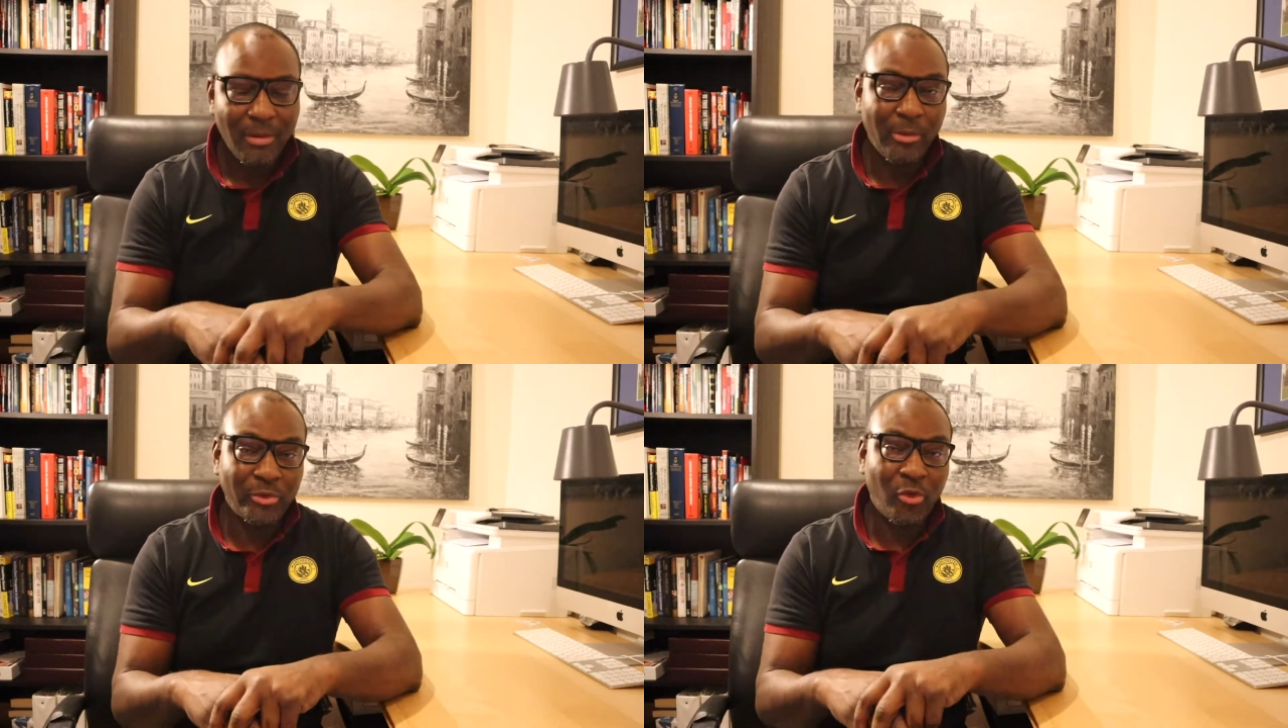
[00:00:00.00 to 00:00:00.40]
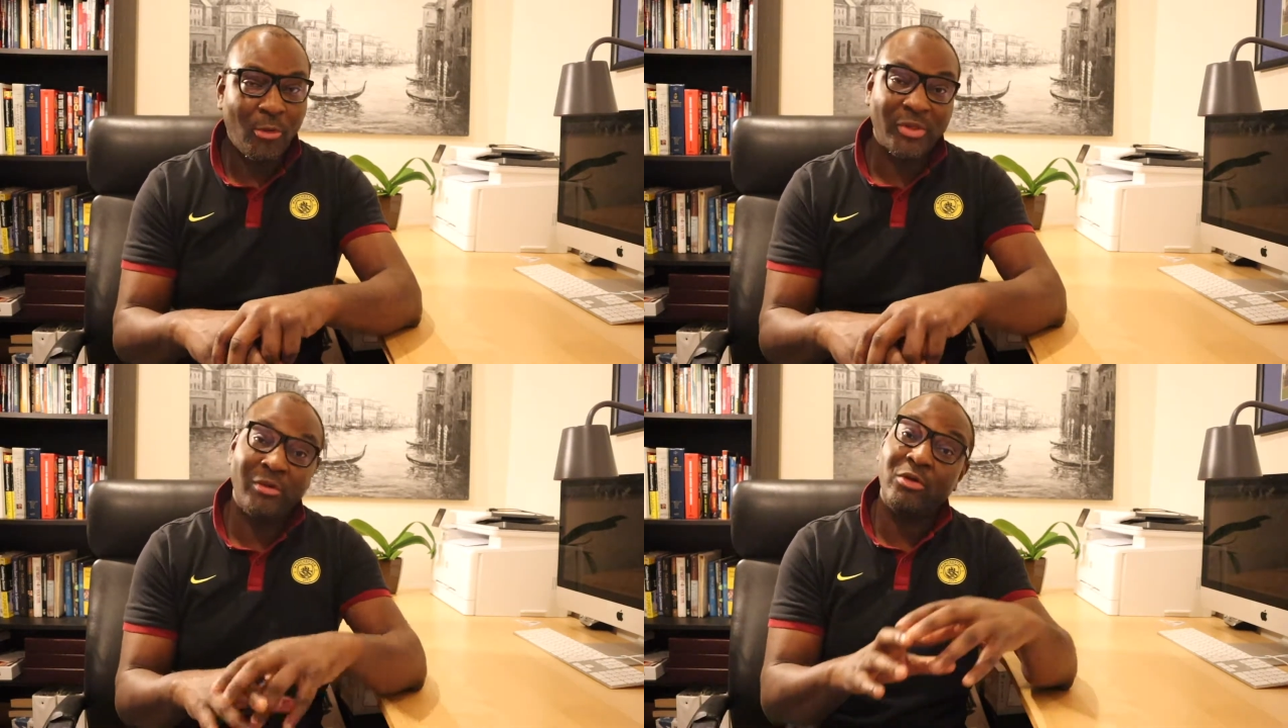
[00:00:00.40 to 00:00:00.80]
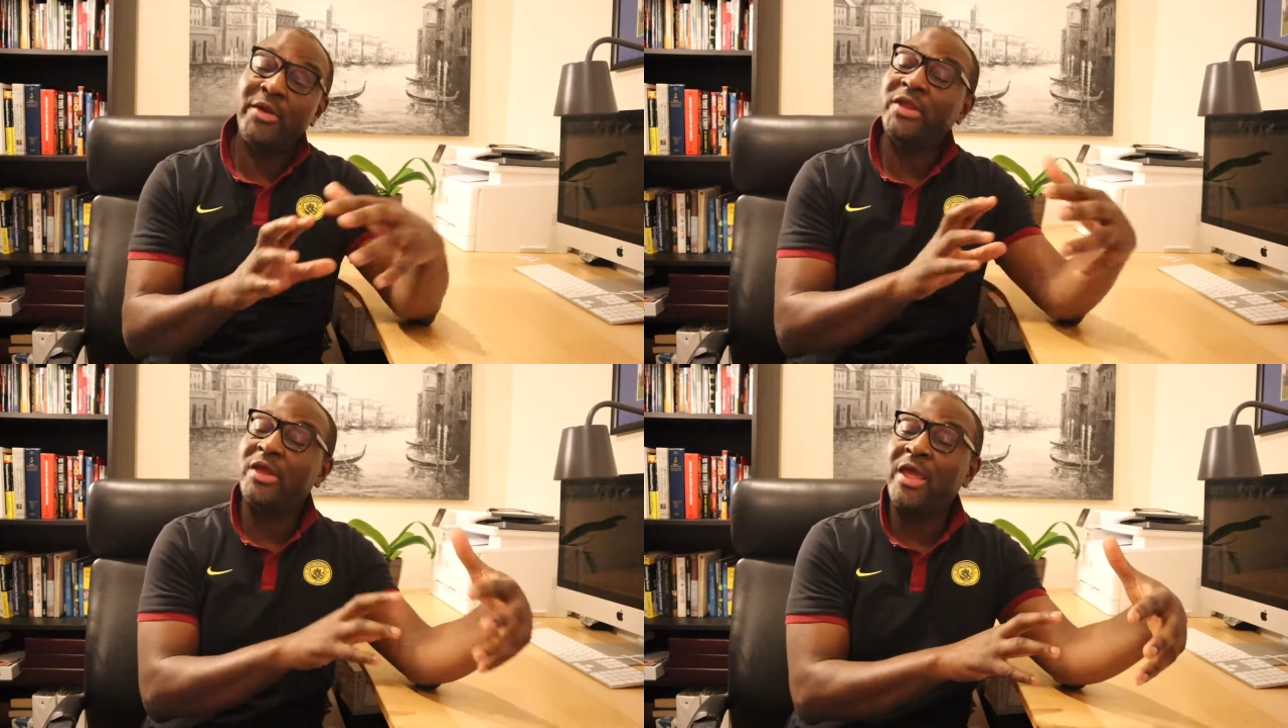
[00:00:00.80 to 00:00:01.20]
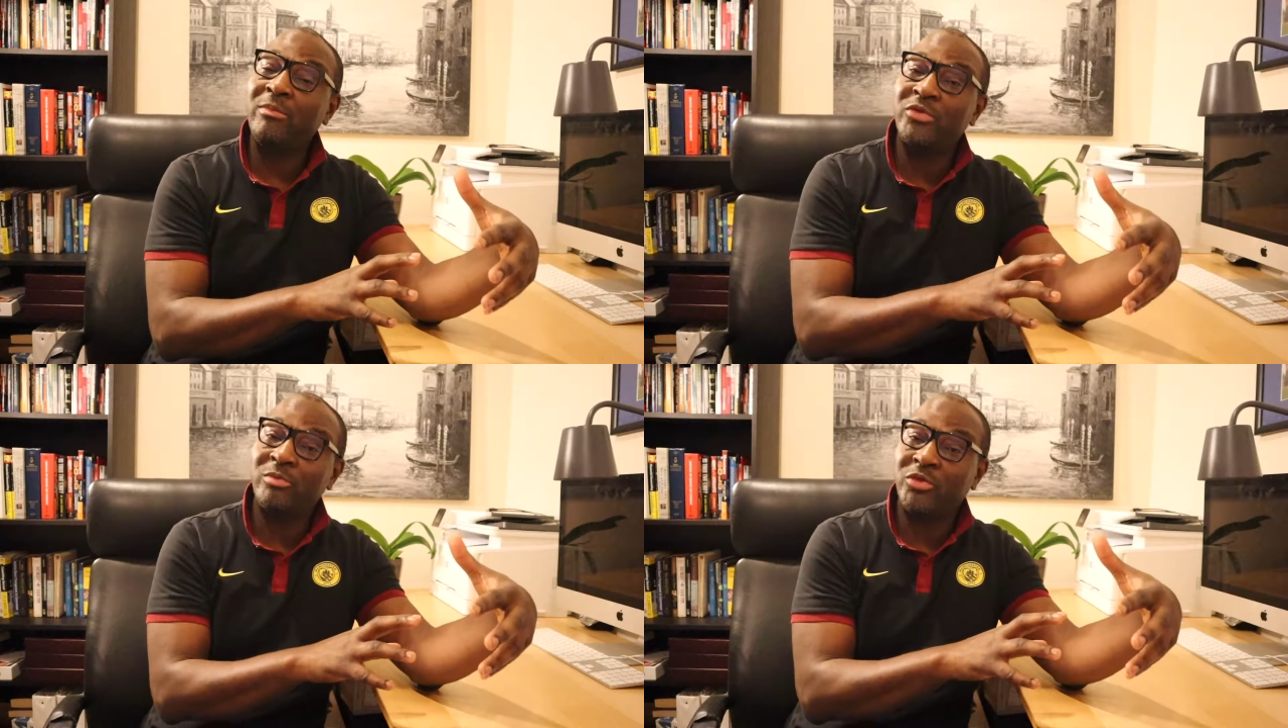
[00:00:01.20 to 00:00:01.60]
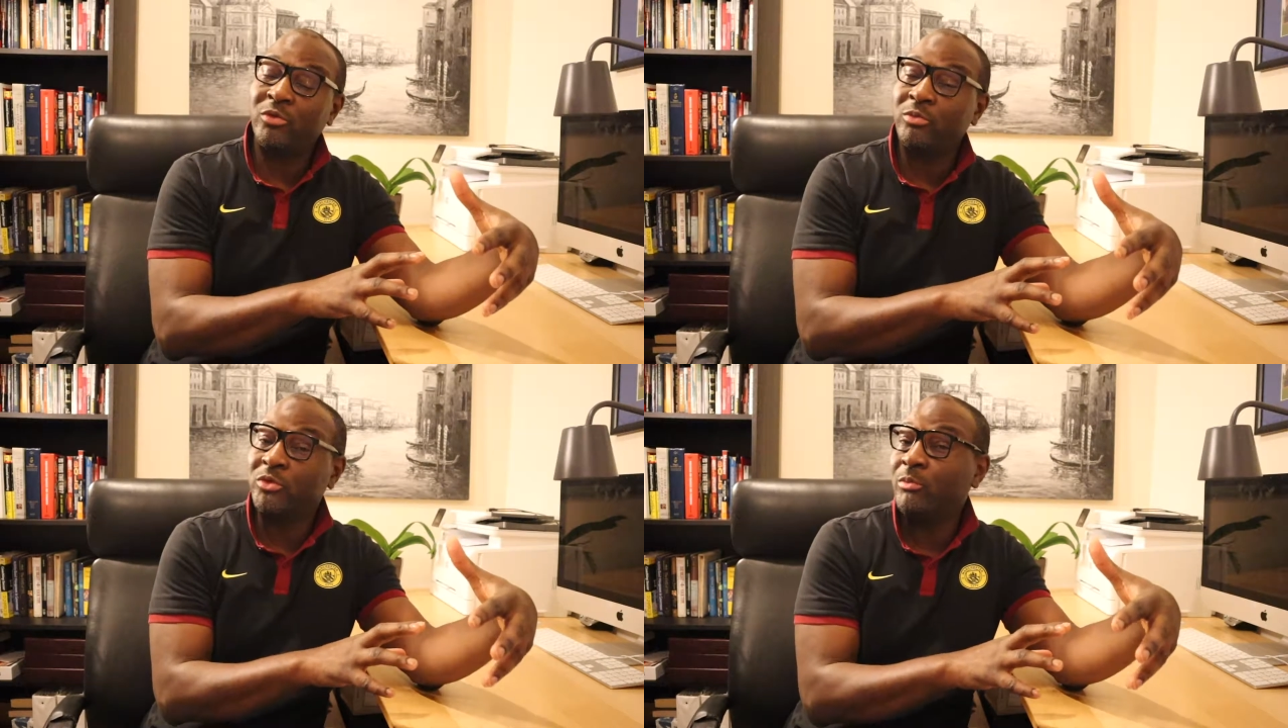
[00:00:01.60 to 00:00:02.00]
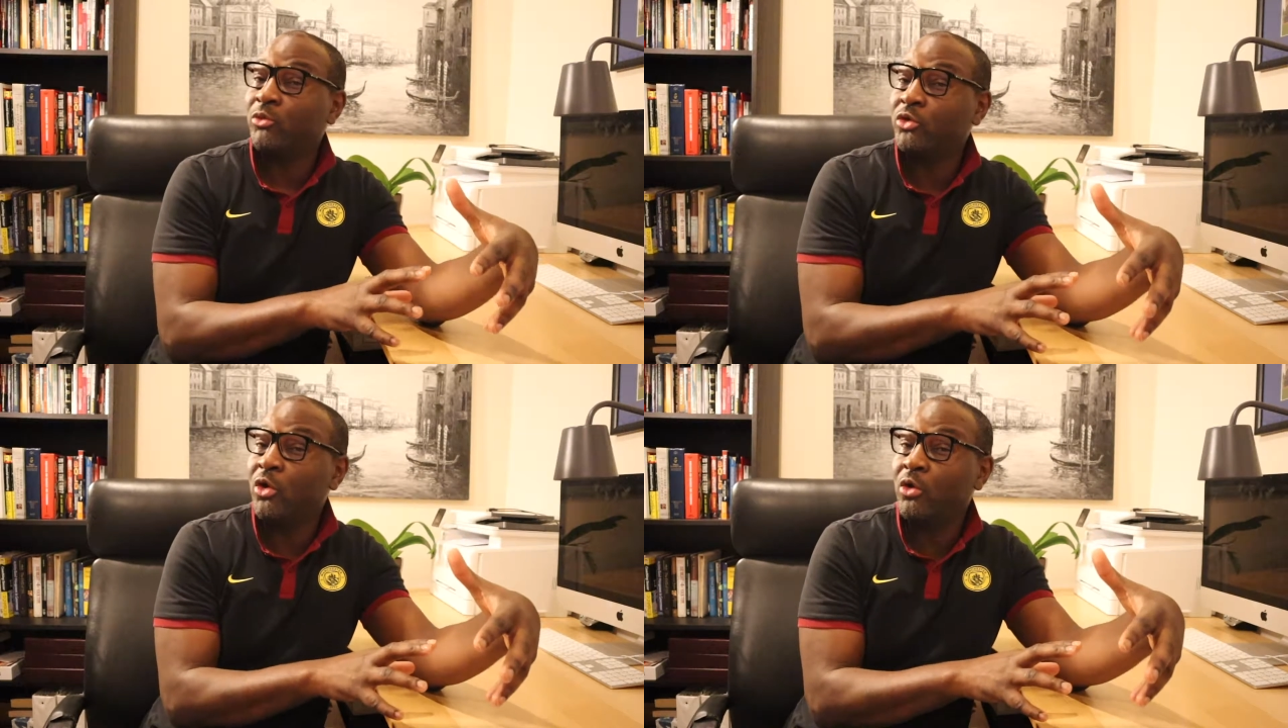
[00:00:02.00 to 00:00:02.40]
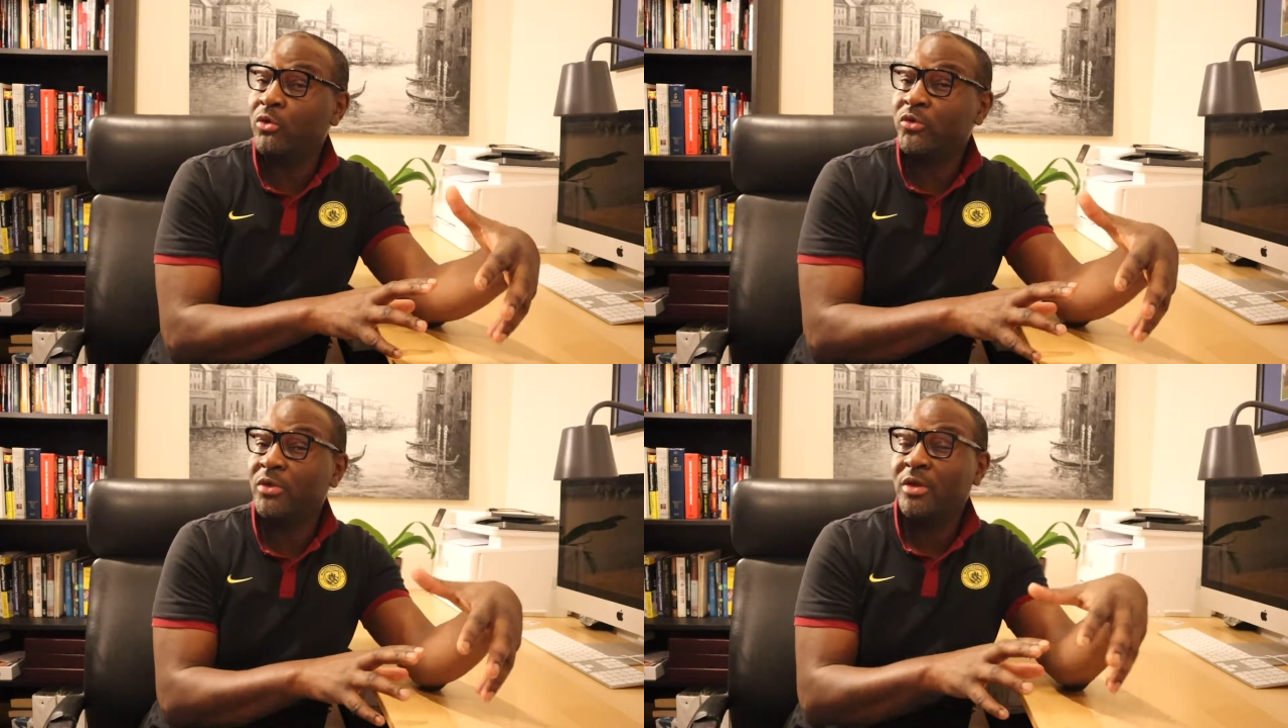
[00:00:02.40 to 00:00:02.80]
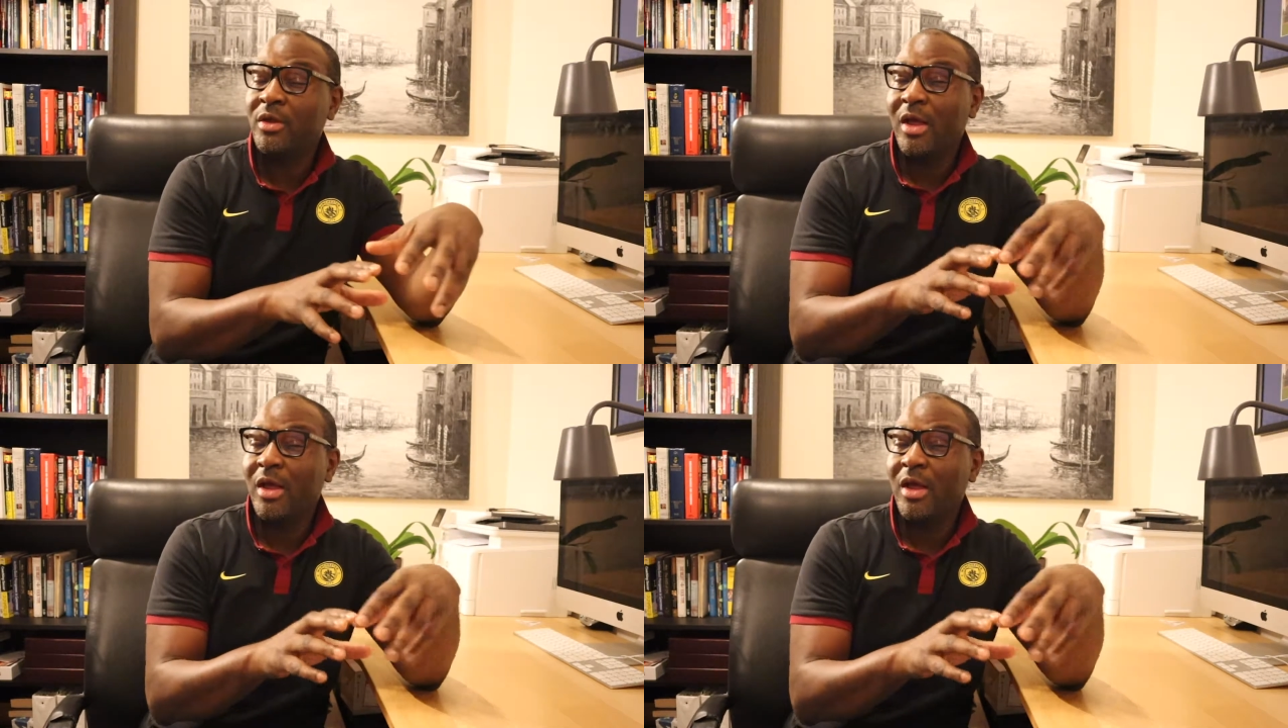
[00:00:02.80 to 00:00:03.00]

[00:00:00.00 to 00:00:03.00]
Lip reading: I'm going to talk about some great games, some good goals.